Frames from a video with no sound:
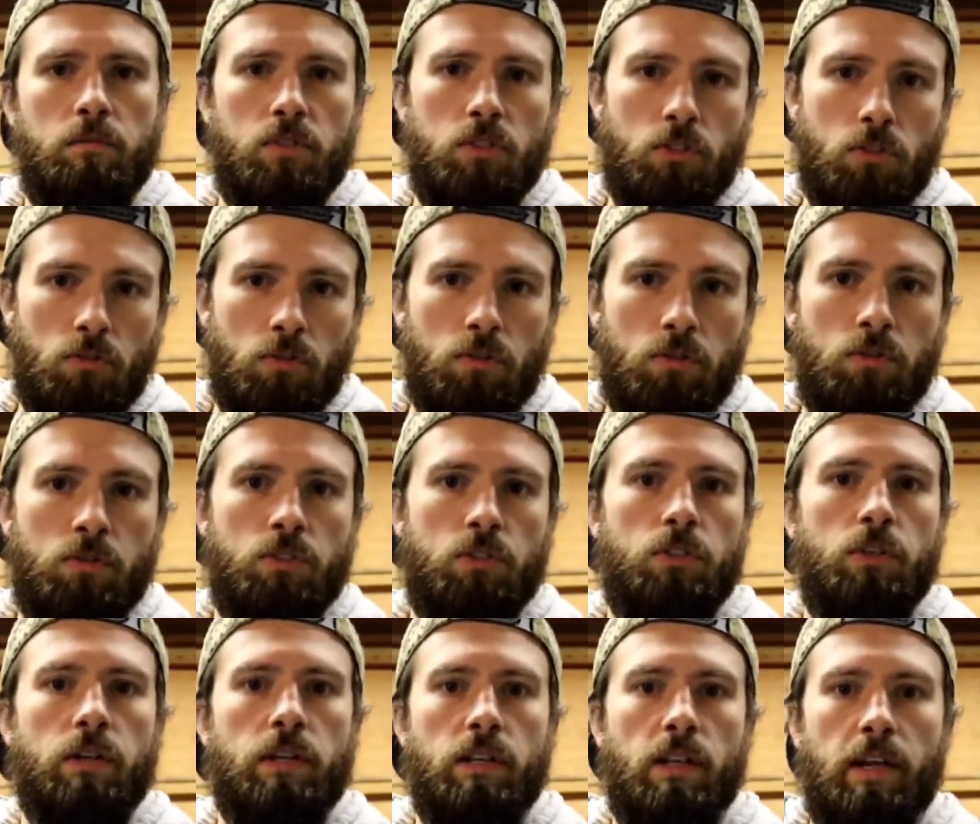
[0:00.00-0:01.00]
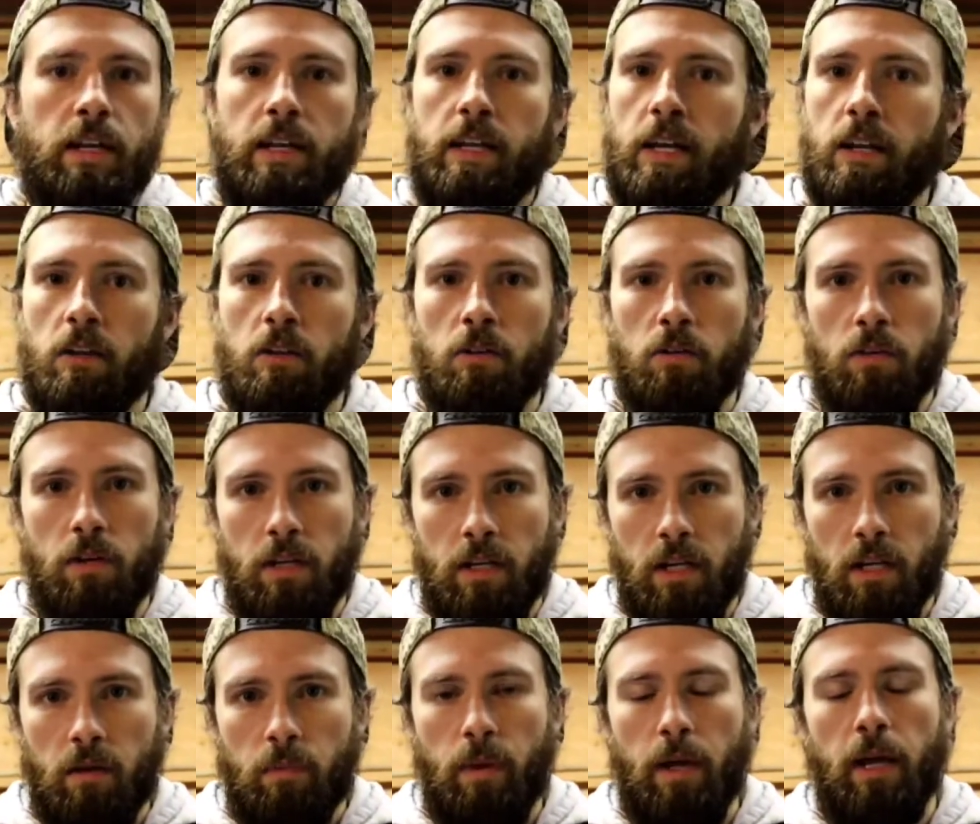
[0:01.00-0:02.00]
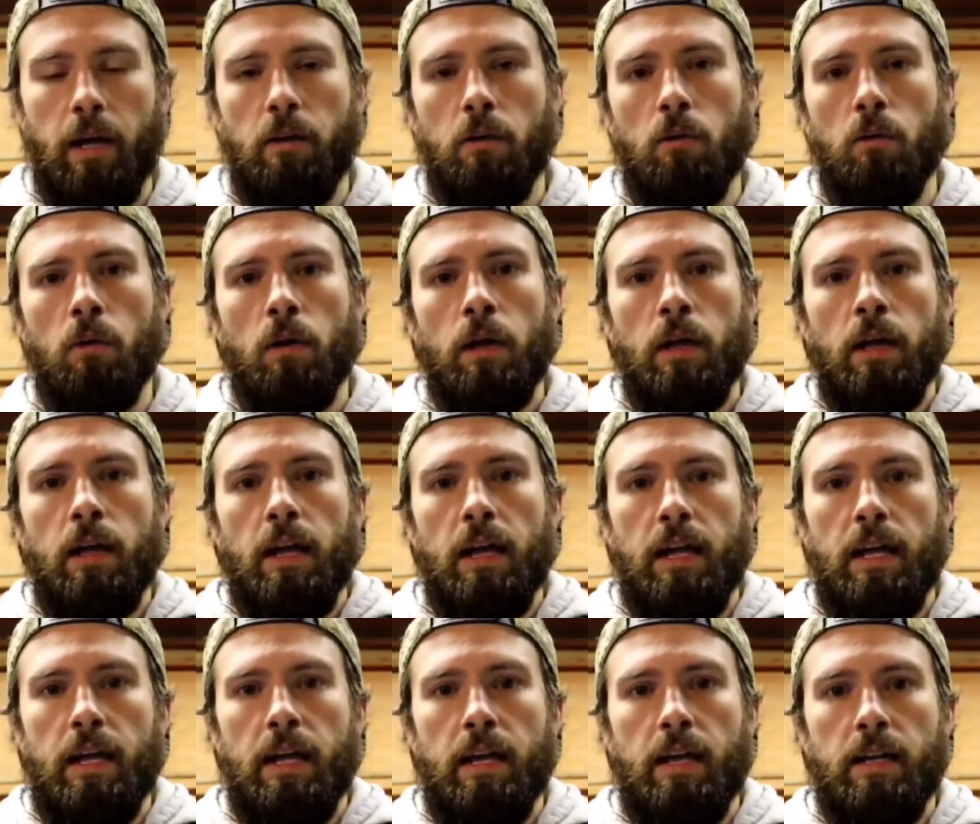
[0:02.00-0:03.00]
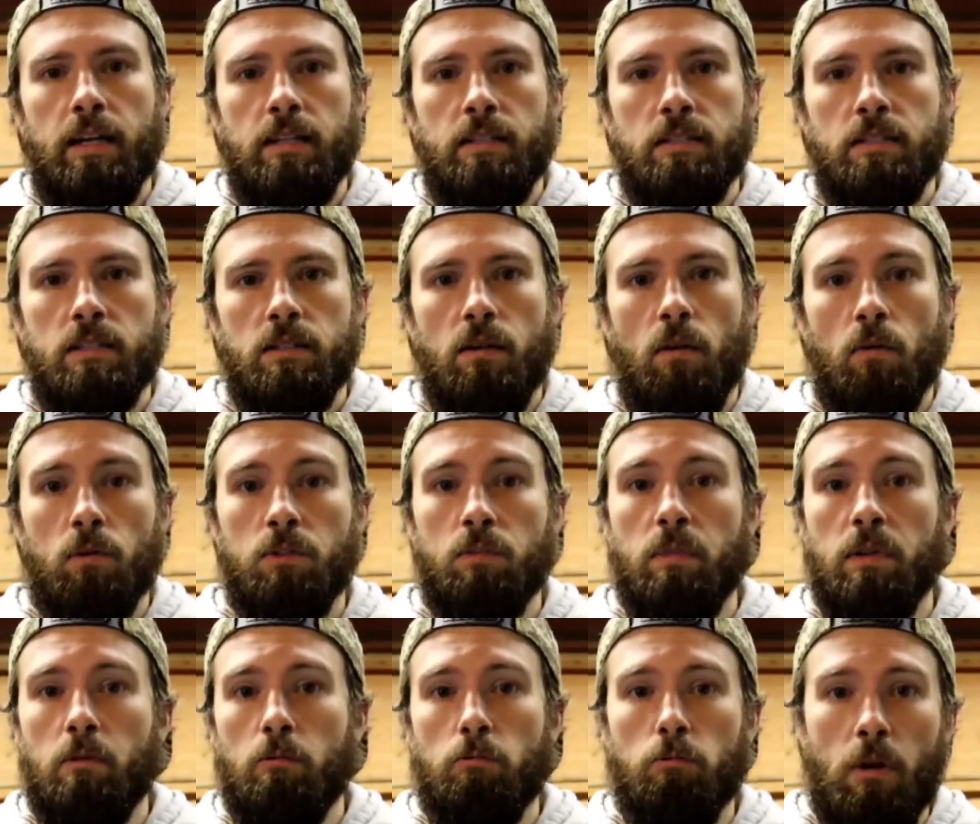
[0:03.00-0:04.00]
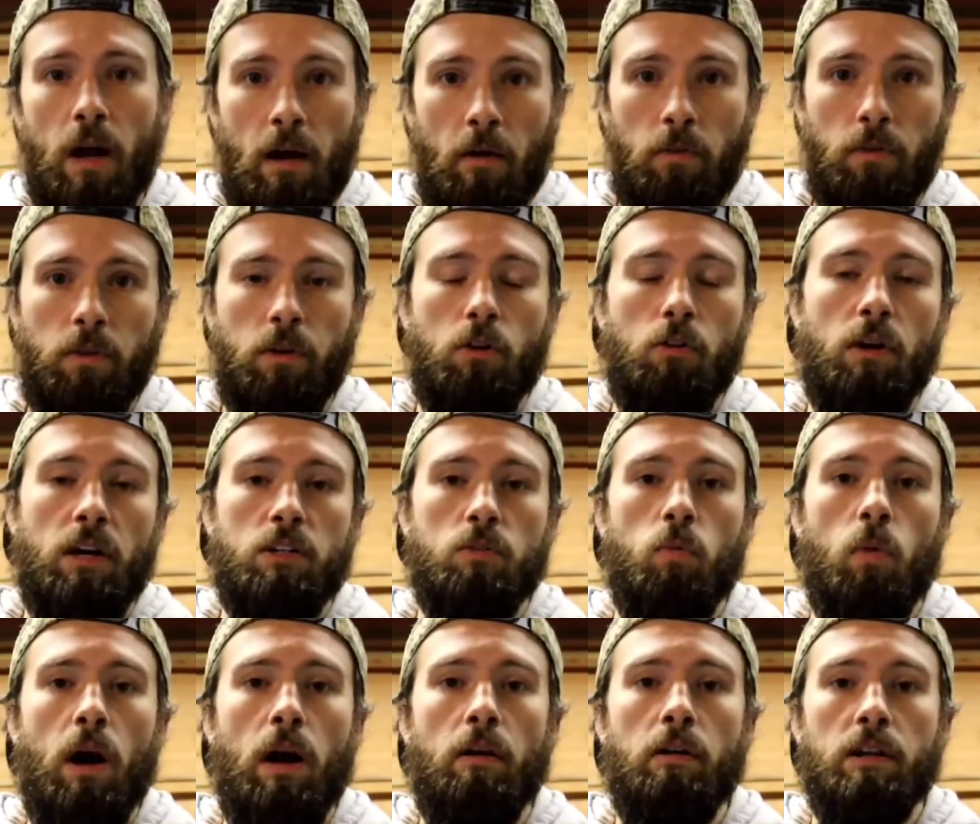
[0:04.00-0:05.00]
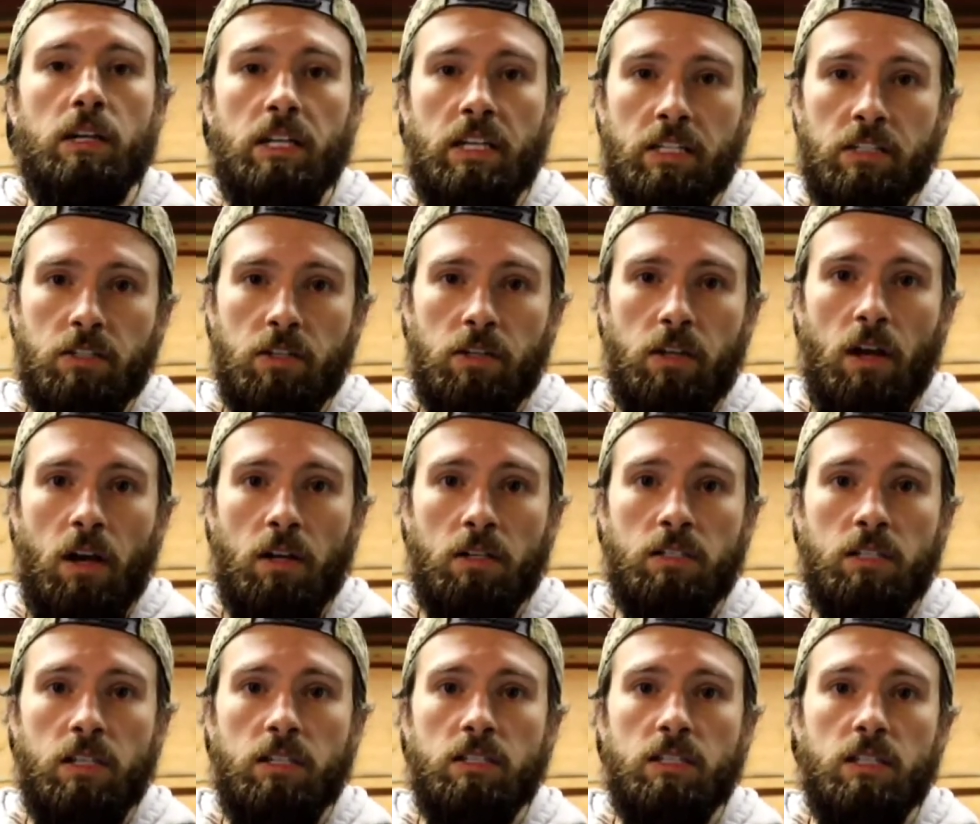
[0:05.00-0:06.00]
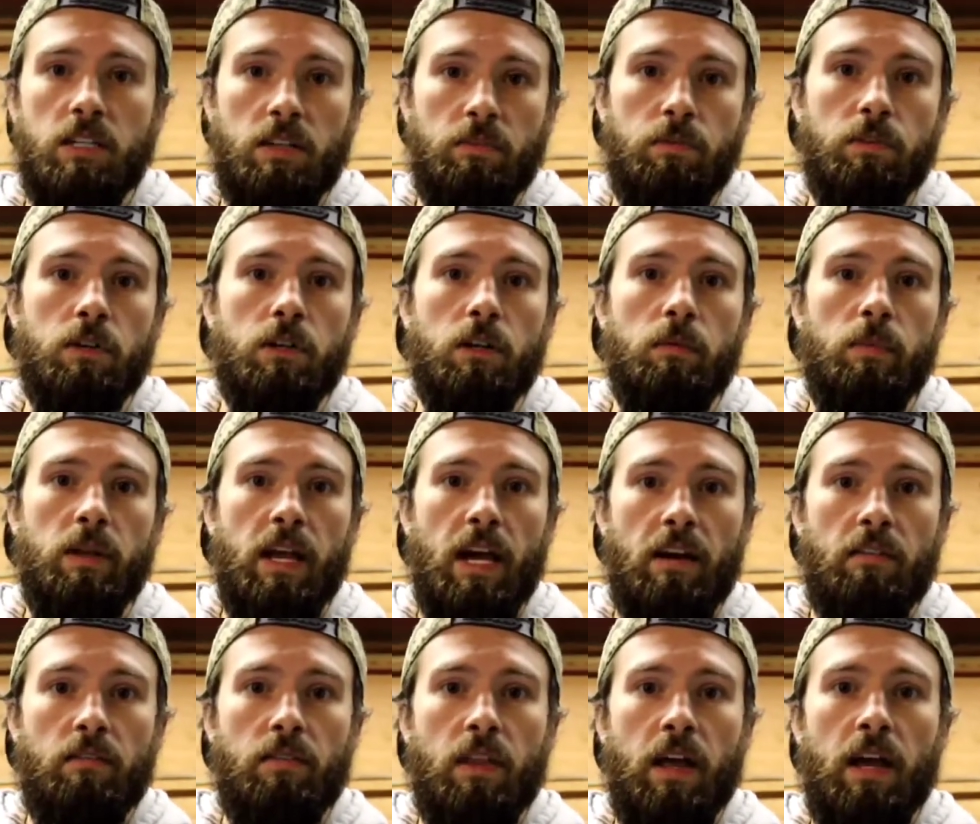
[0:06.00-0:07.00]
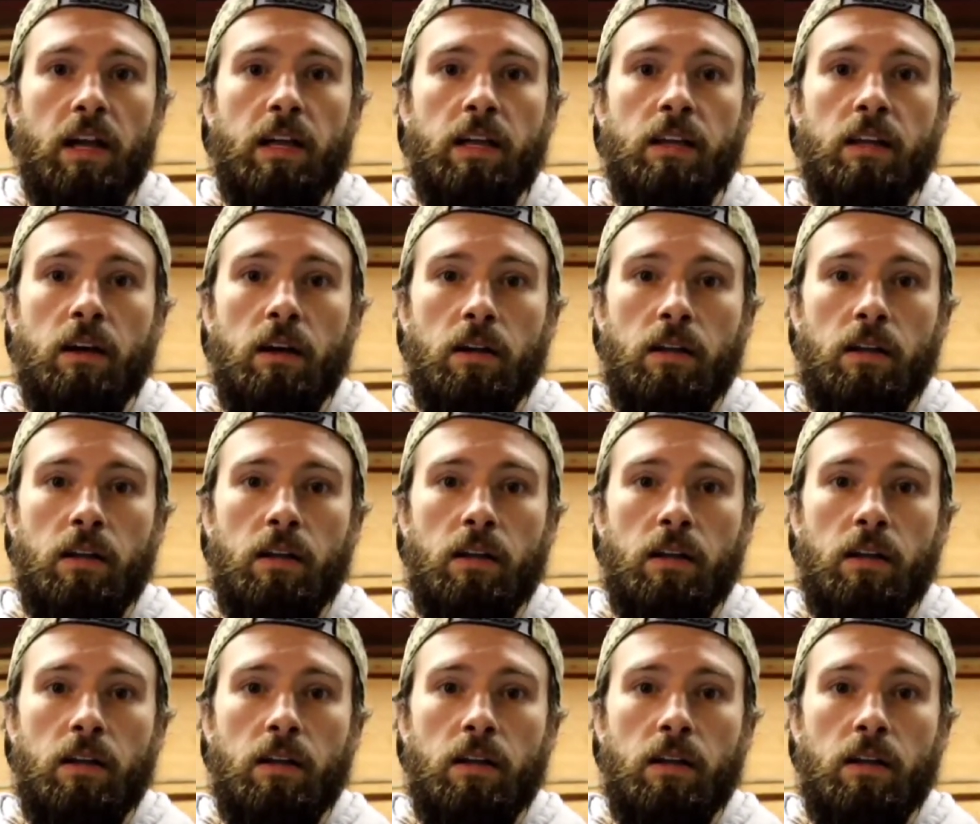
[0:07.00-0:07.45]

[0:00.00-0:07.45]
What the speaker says: screws so you can like get under the kick panel and ultimately route the correct wiring into the Knocksense if you're going to be having that